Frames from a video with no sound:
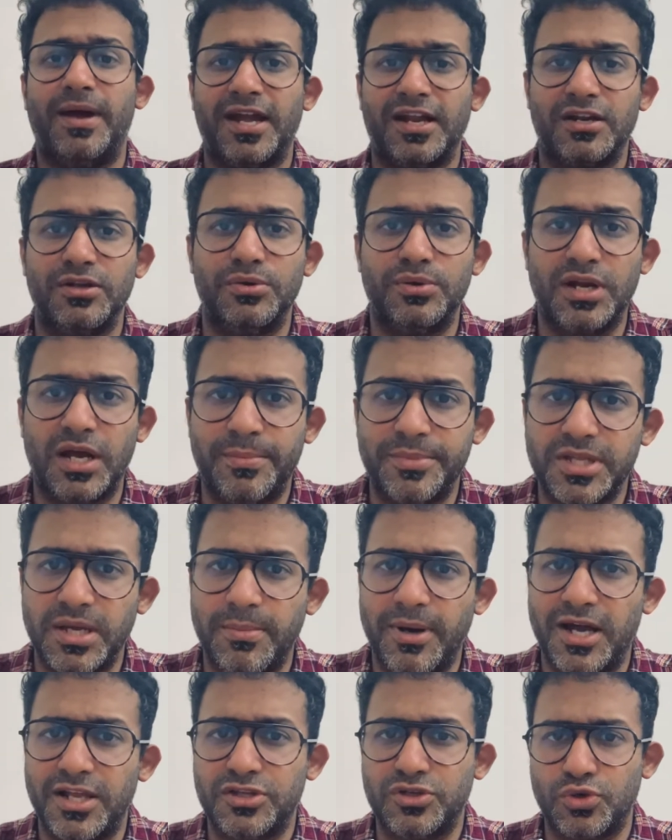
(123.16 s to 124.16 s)
Bangalore,
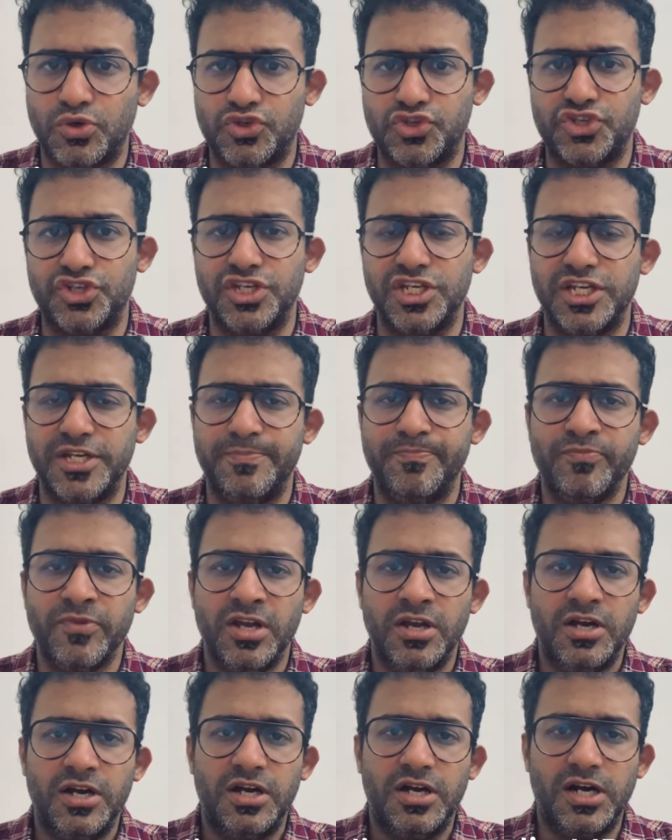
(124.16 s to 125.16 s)
Ahmedabad, Kochi,
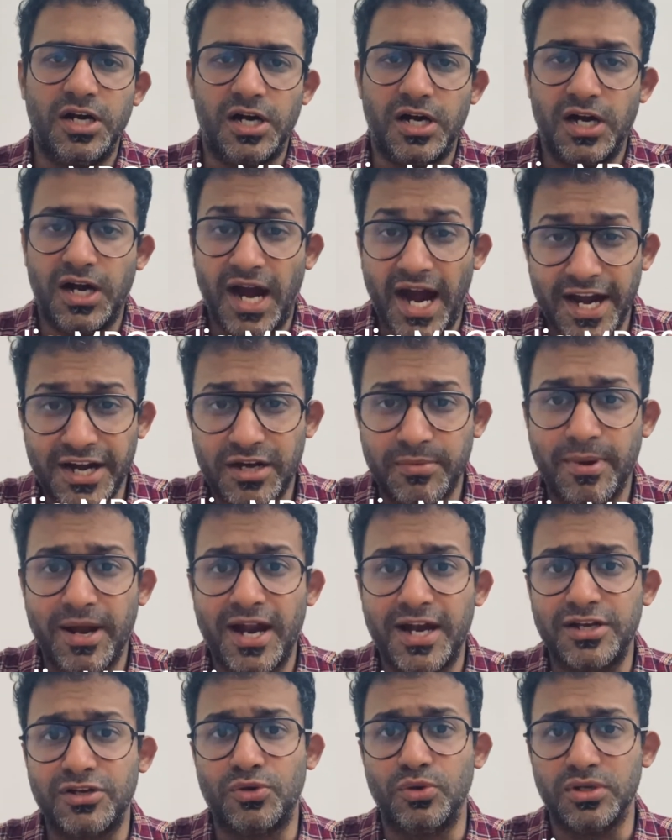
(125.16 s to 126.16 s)

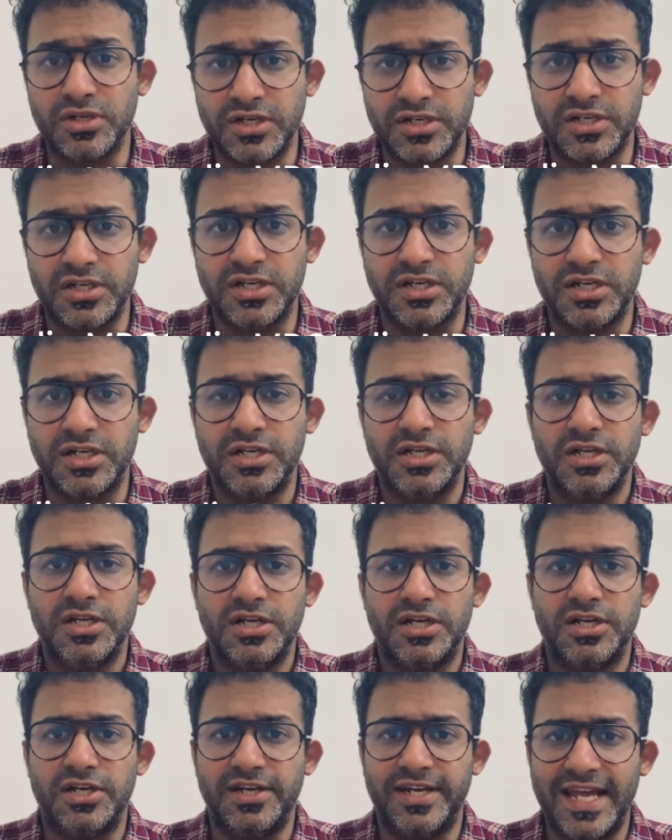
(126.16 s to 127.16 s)
Hyderabad, Kolkata,
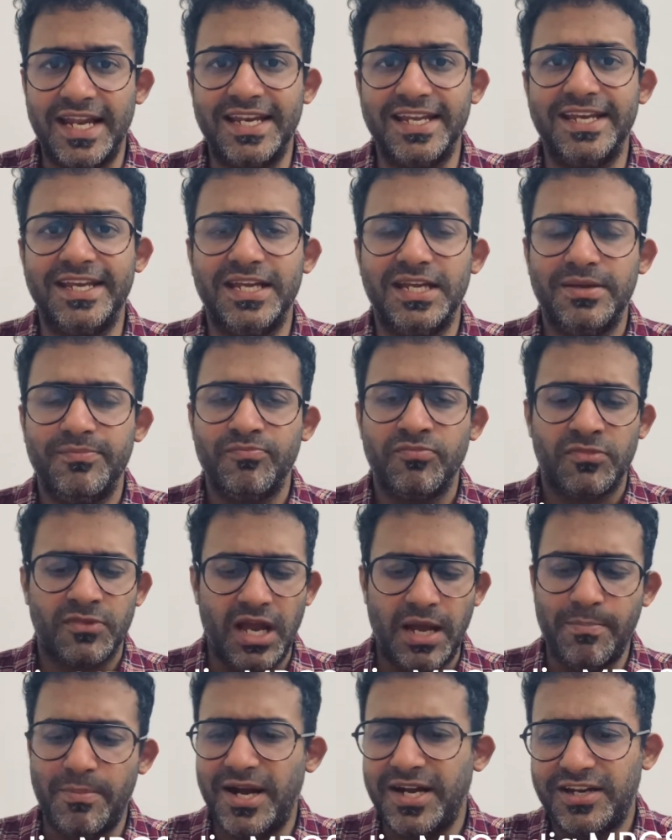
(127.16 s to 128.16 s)
Delhi.
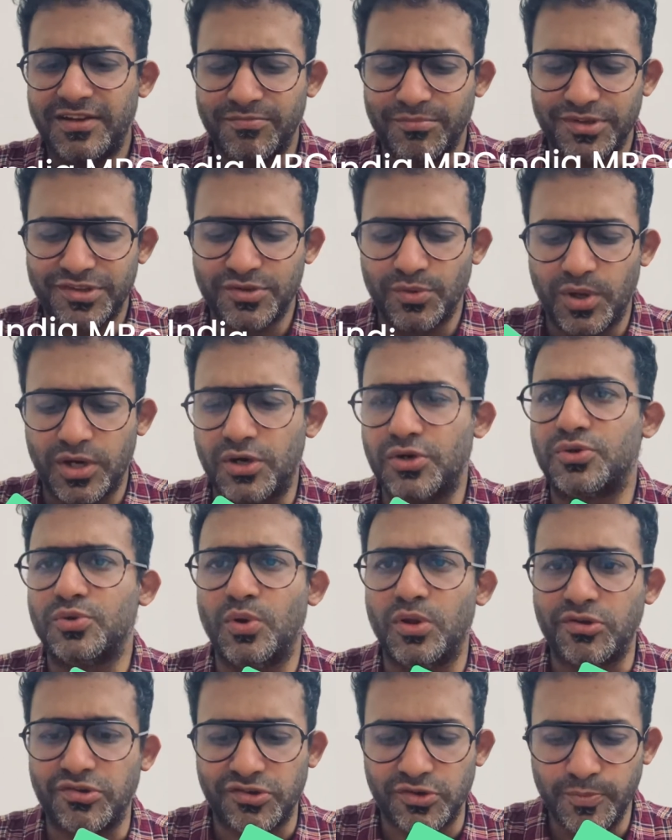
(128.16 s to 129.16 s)
I might have missed one or two
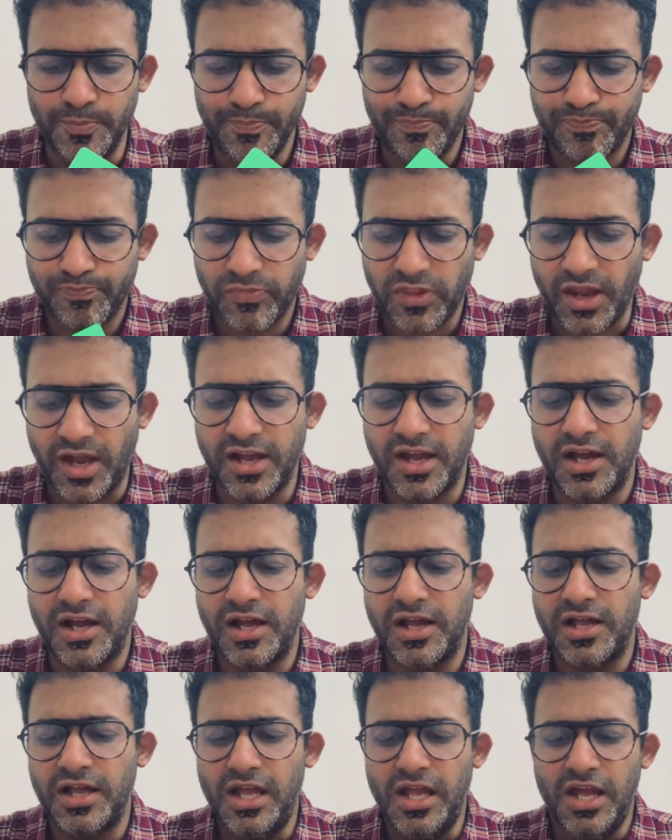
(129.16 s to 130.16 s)
also.
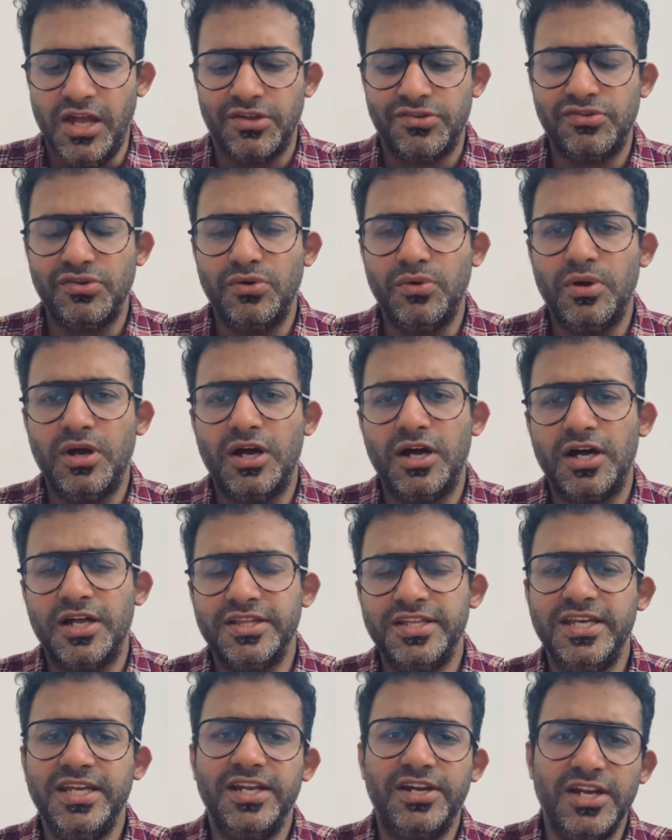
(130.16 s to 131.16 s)
So
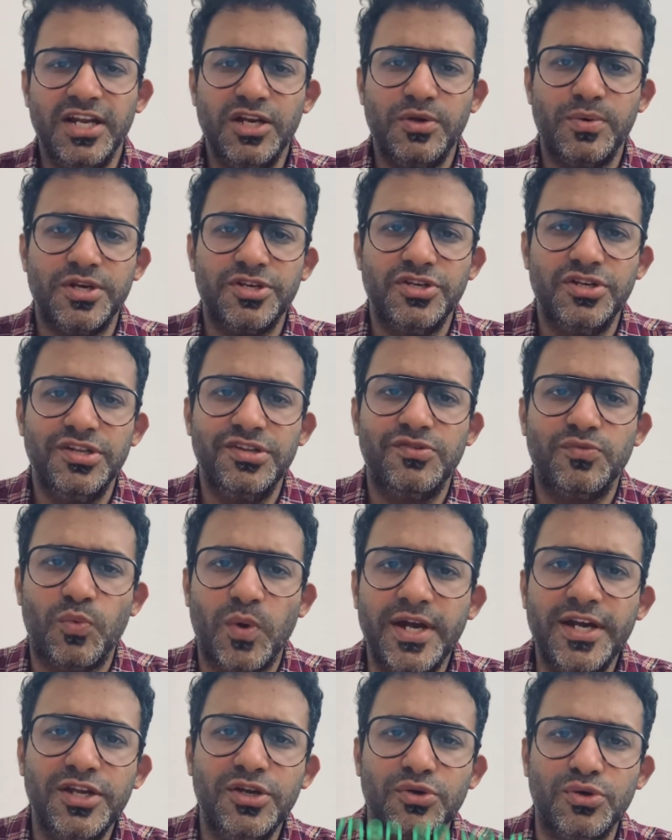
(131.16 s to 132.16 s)
the real question is,
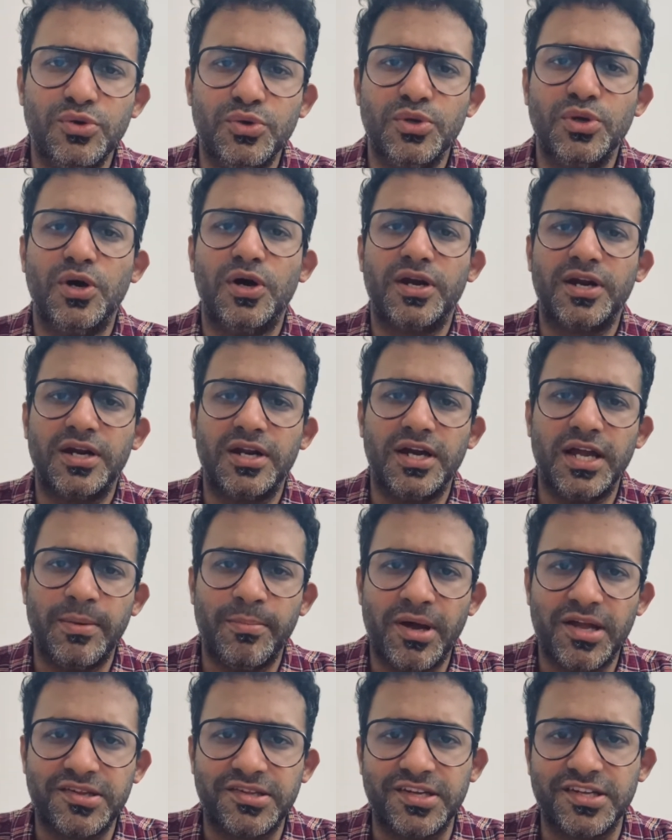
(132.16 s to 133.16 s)
when do you do your
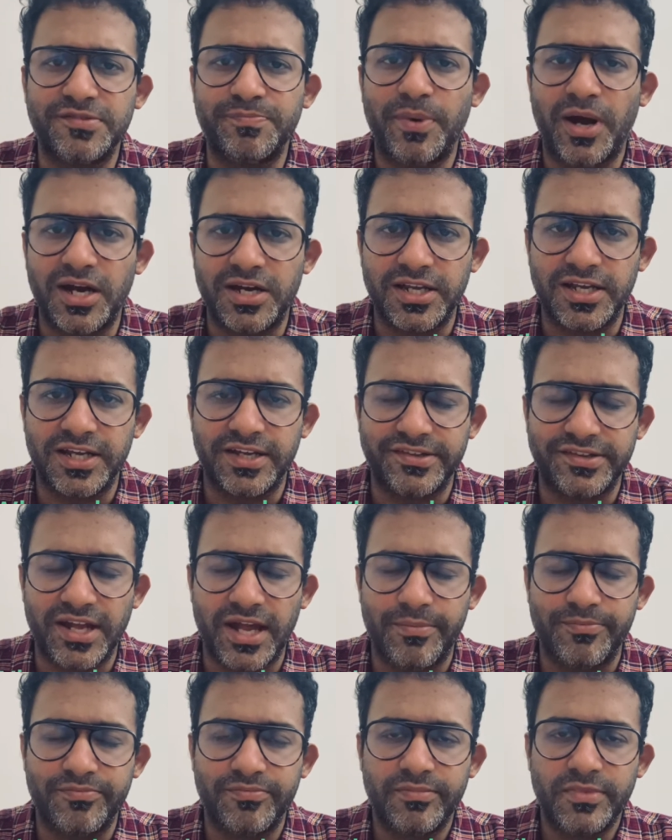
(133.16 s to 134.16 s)
MRCS Part A
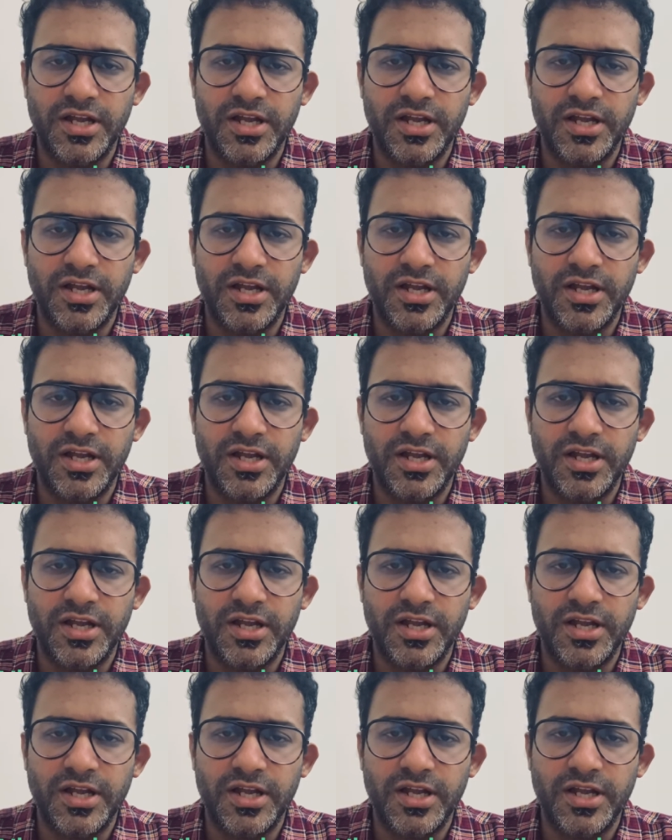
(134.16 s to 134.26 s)
exam?